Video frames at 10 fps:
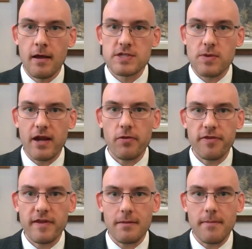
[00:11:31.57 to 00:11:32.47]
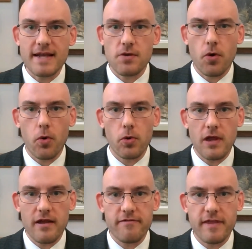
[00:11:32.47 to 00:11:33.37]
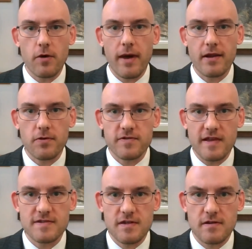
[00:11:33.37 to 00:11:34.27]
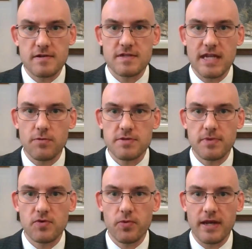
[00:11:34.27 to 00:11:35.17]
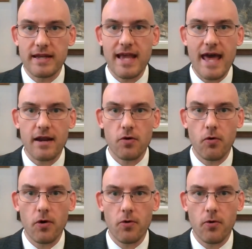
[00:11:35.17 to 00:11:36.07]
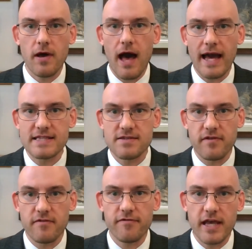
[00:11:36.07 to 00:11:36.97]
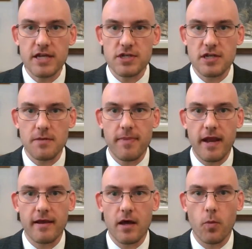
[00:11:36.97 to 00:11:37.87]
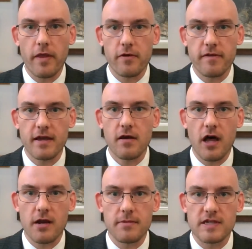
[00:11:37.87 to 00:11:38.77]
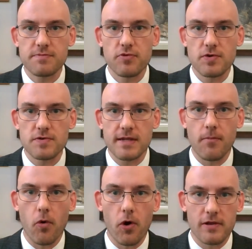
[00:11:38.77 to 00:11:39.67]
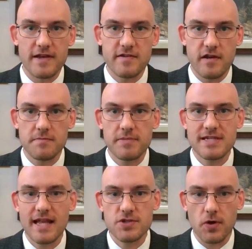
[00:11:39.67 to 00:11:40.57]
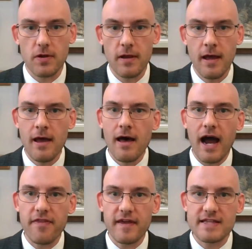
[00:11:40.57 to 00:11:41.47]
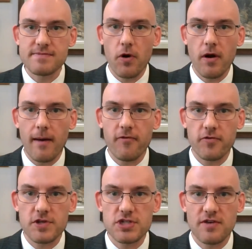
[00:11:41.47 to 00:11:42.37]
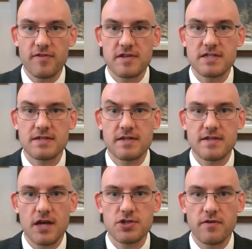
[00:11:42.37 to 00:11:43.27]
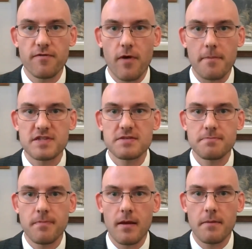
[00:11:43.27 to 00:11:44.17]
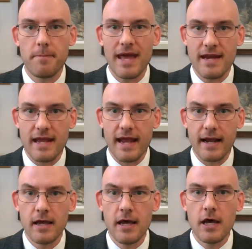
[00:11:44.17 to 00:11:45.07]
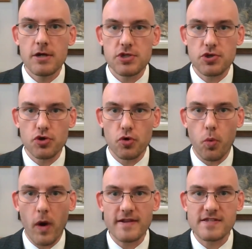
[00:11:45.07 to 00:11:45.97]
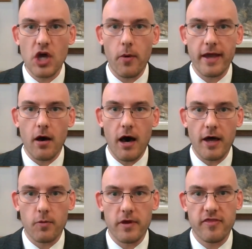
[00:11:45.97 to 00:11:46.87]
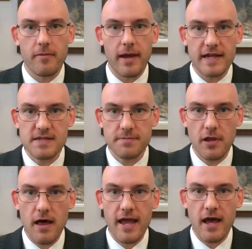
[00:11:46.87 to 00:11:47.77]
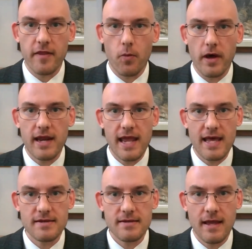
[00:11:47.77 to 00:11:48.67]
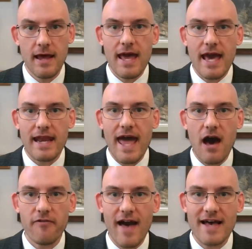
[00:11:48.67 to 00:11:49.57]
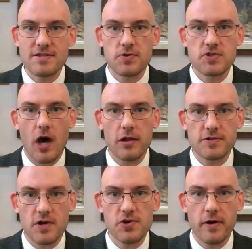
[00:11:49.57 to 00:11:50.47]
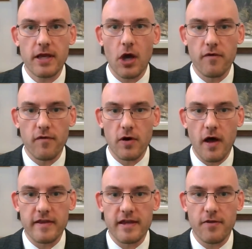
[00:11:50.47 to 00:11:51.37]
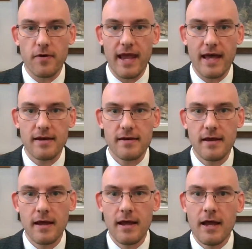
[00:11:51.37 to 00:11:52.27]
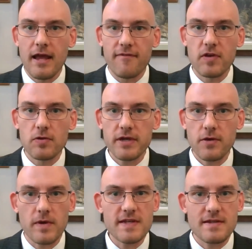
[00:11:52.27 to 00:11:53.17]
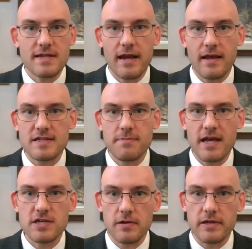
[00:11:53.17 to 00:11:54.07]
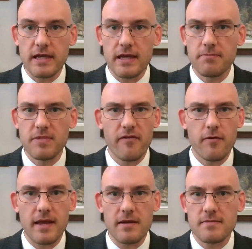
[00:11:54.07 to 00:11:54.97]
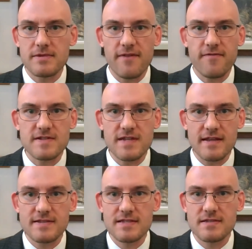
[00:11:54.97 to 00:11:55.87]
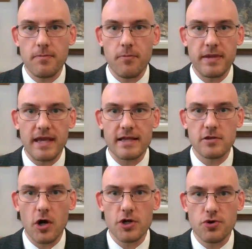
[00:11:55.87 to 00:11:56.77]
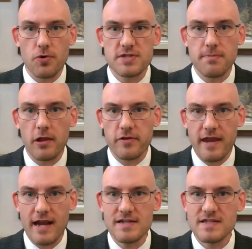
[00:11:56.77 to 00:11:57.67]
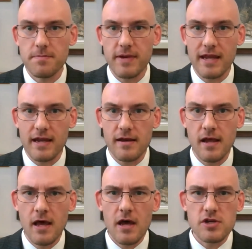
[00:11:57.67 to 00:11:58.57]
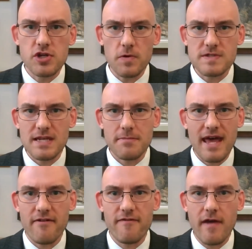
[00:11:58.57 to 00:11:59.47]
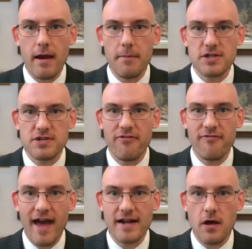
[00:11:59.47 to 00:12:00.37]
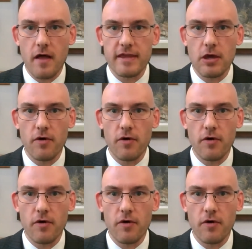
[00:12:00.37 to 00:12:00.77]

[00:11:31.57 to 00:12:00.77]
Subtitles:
So I don't think it makes a whole lot of theoretical sense to distinguish between categorical kinds of inflation depending on whether the economy is producing more or less than its potential. I think it's more helpful to shift this discussion from spending to what's going on with the money supply on the one hand and how fast those dollars are turning over on the other hand. If you look at recent data, especially government deficits being larger or smaller than anticipated, don't seem to have very much effect on the